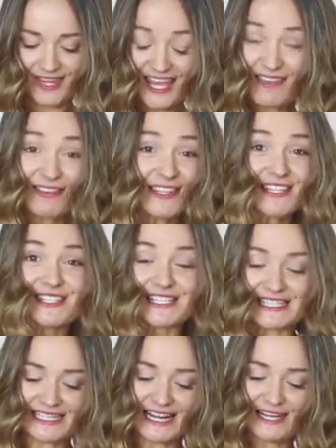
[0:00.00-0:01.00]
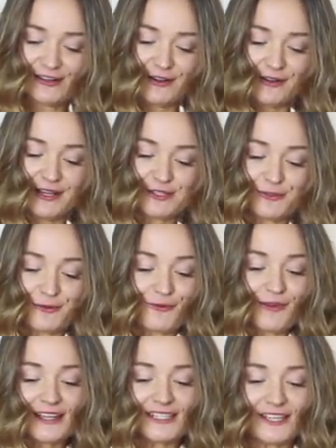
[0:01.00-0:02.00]
Even this doesn't take long, it's
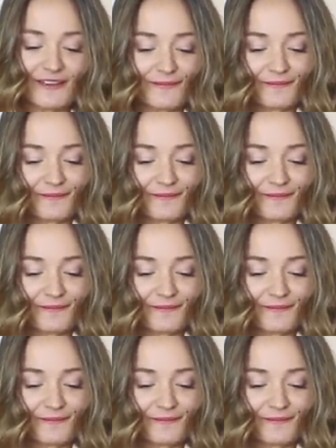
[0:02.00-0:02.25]
already